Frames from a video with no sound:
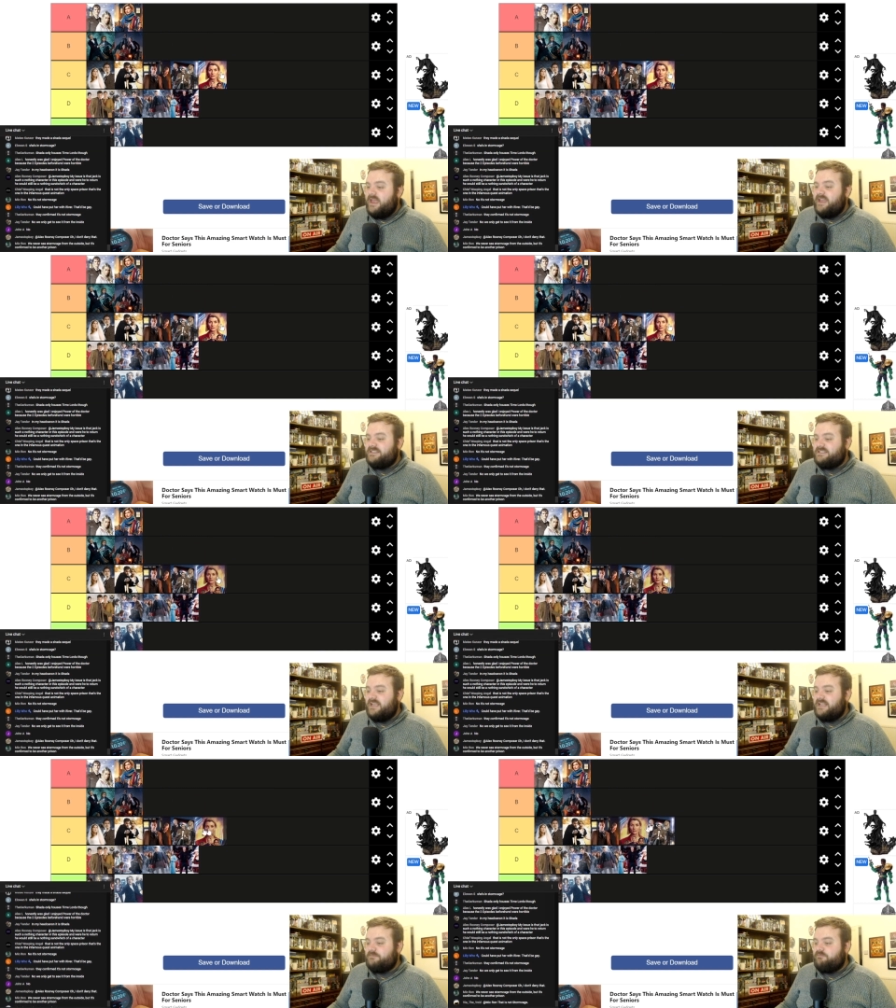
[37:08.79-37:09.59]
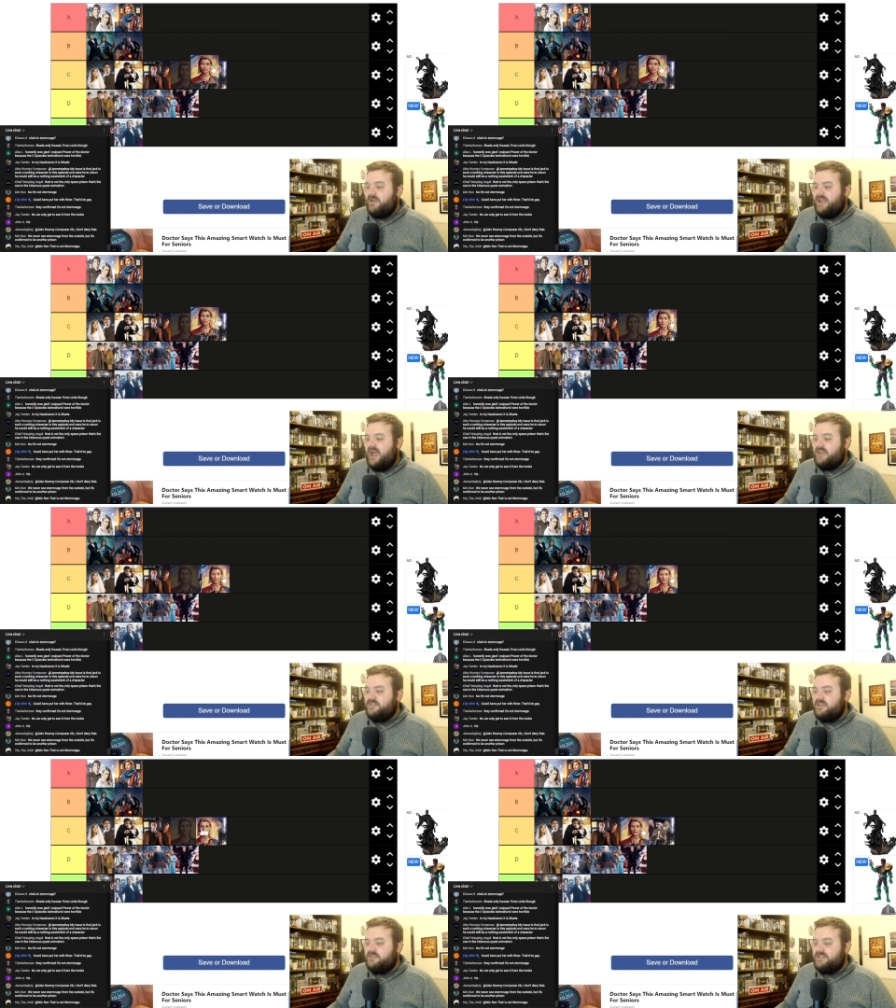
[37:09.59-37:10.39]
It's it's I
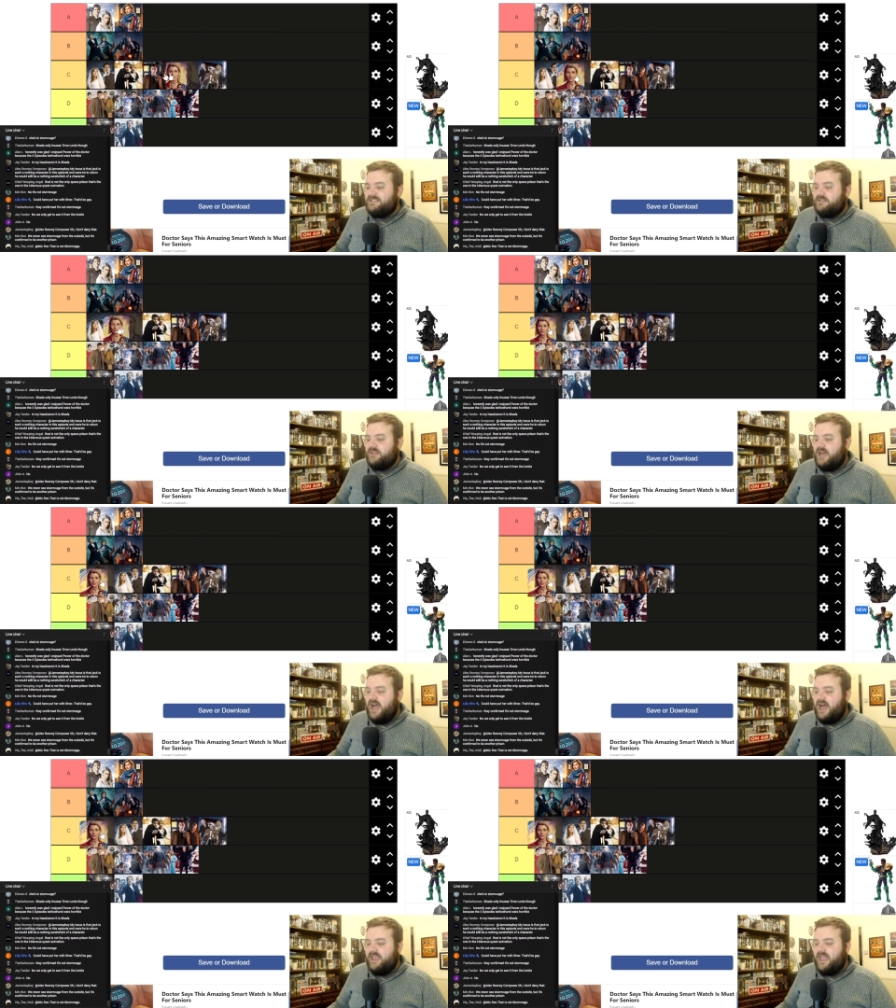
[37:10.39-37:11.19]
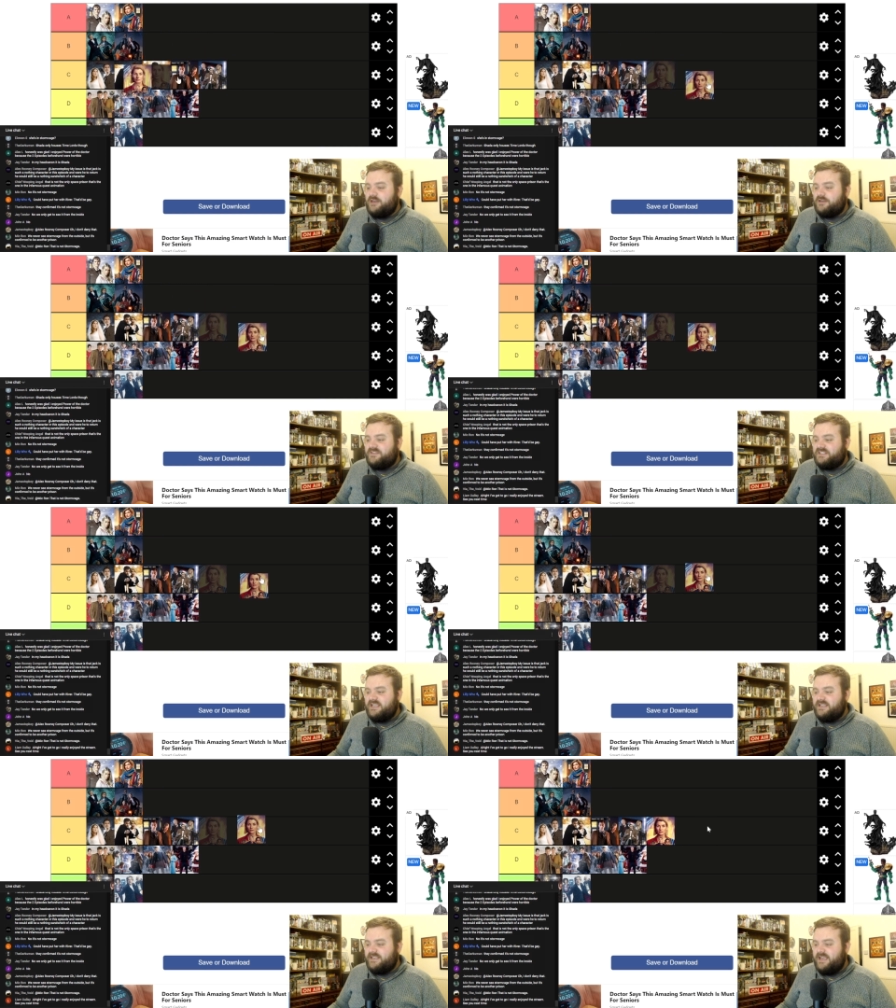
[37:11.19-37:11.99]
think this is on the high end of
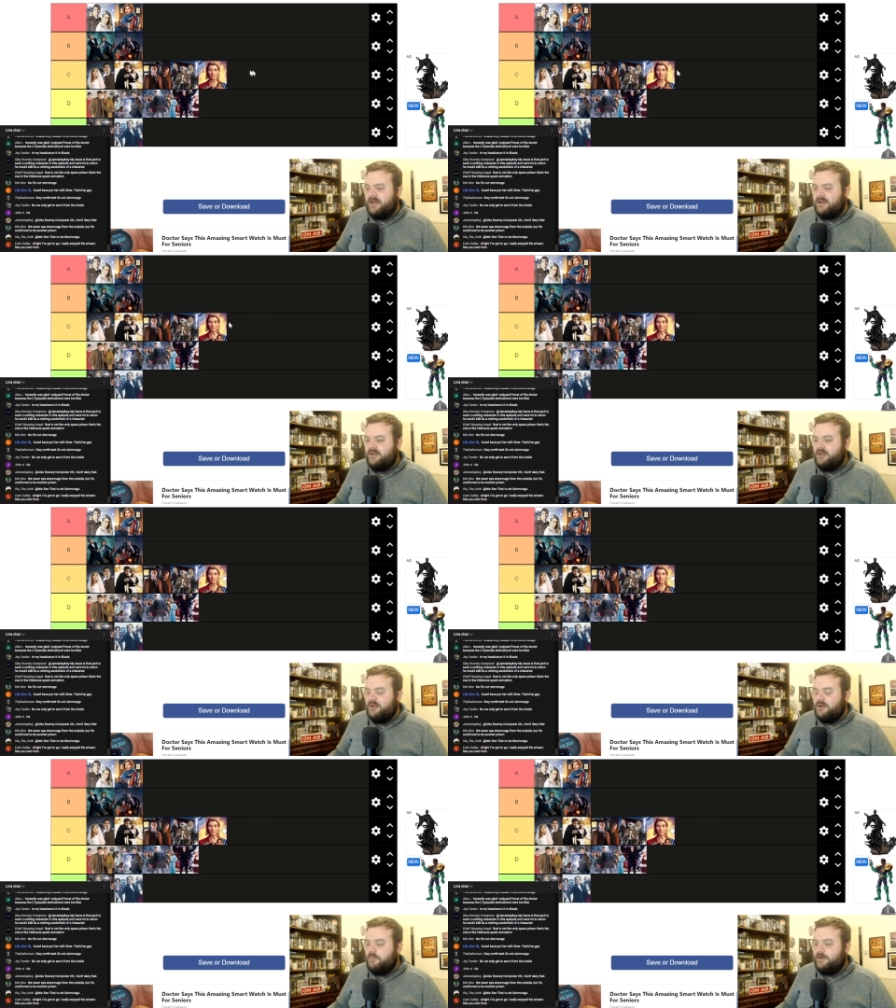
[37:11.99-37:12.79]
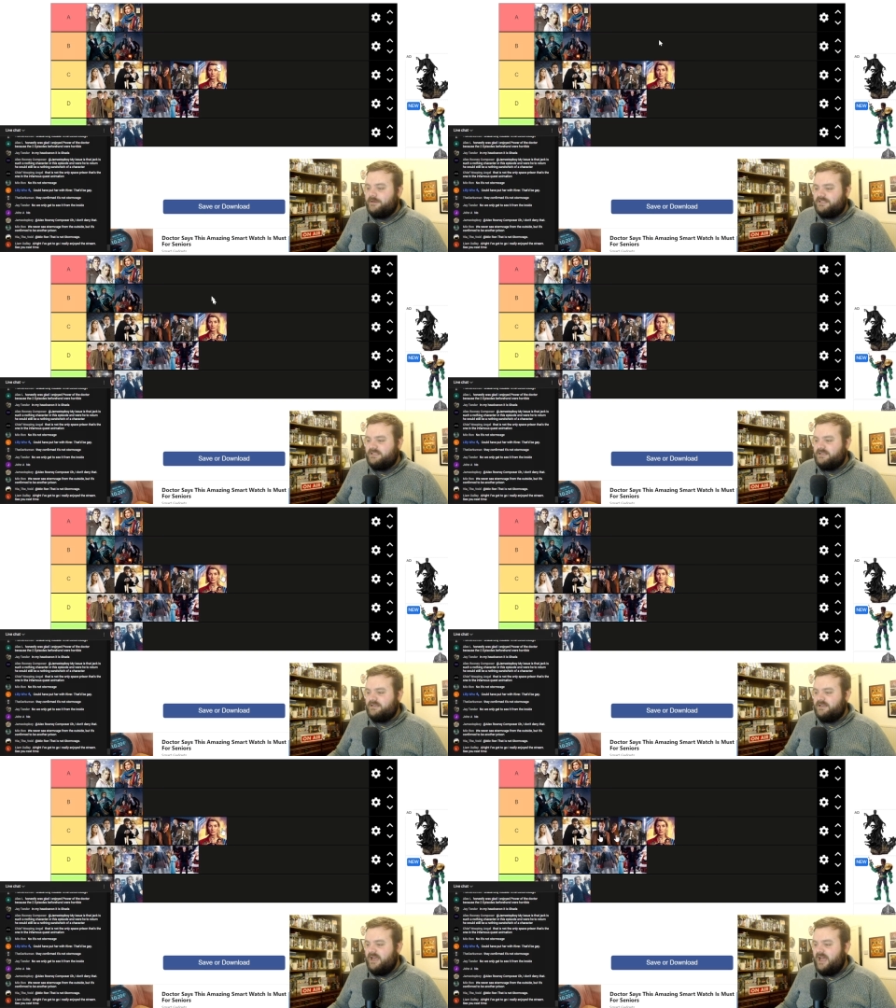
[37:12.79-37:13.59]
C tier, but
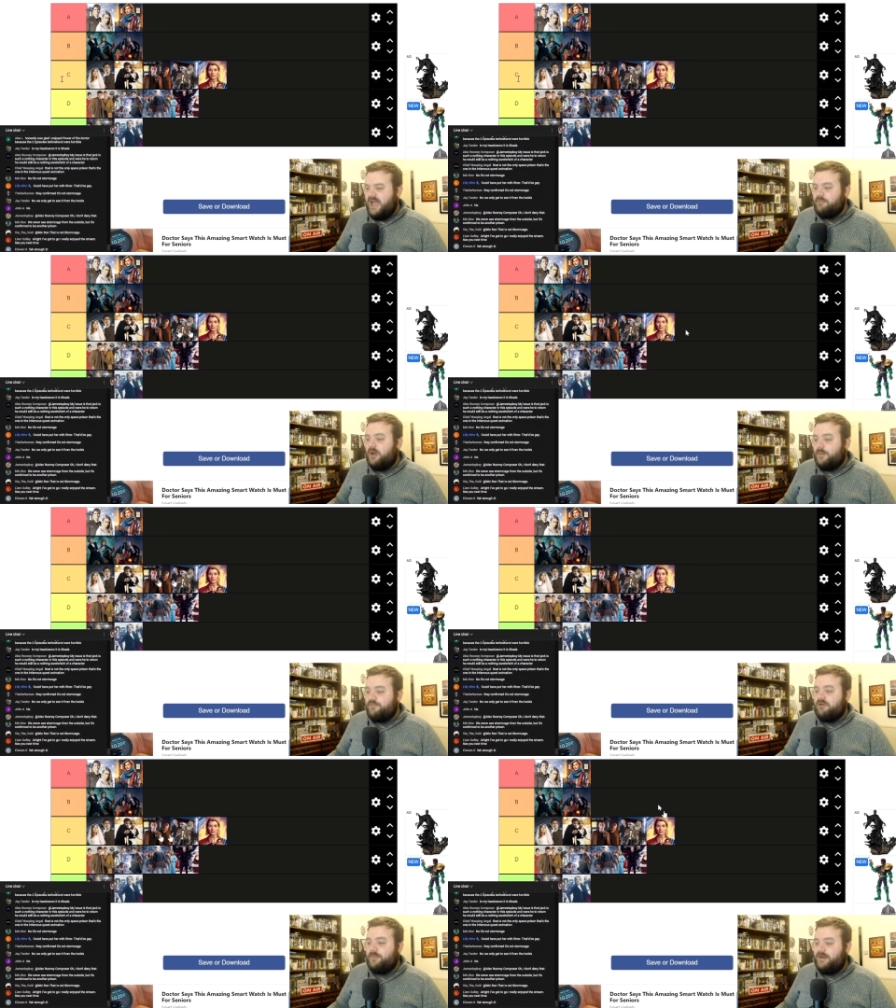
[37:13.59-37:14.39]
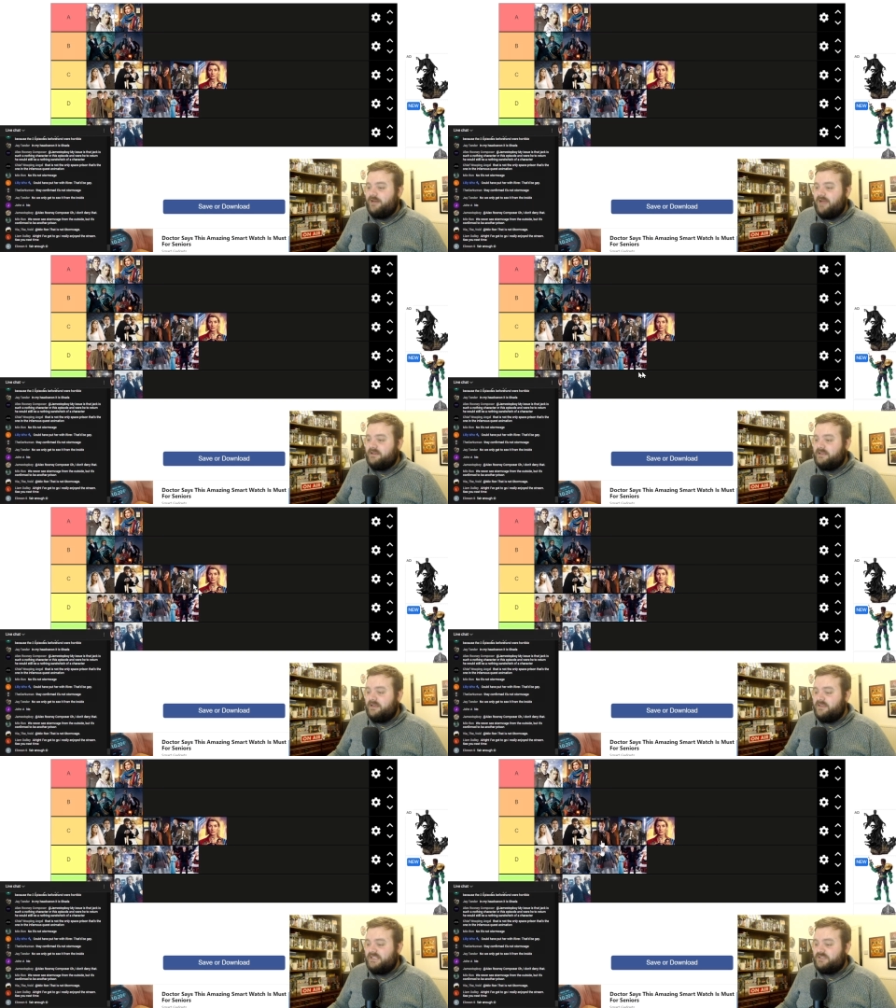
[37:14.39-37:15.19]
uh, I'm not properly
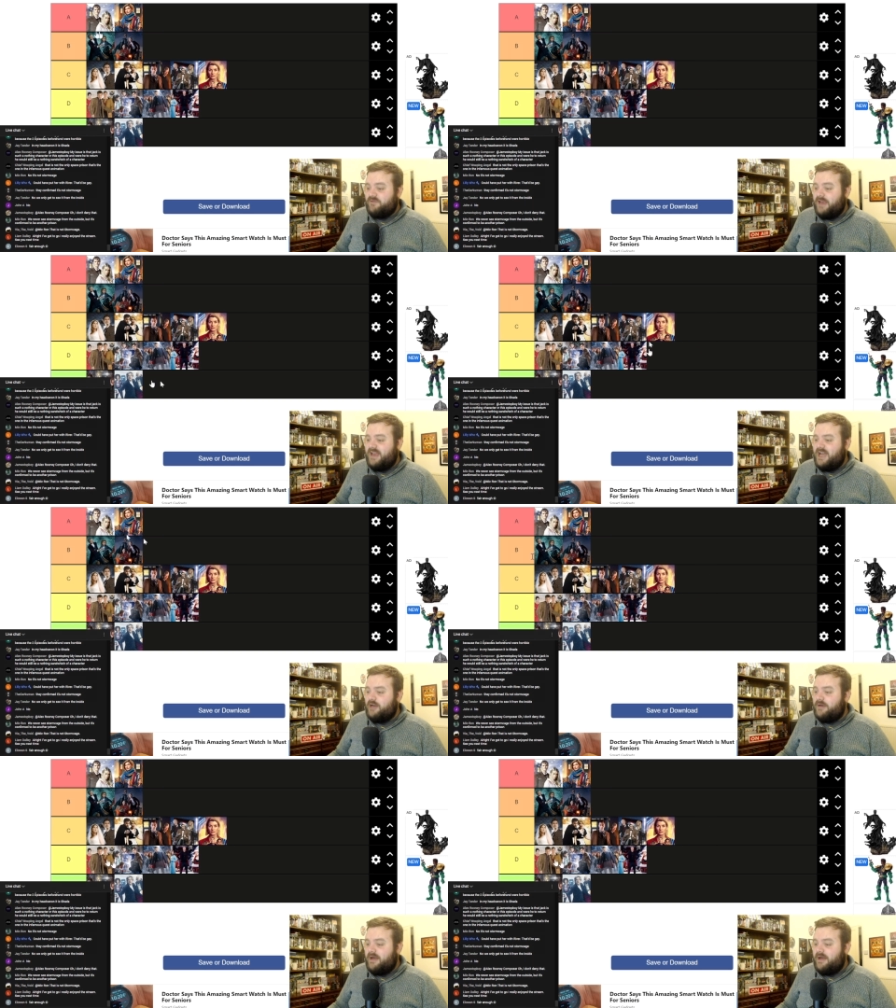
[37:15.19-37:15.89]
ranking these right now.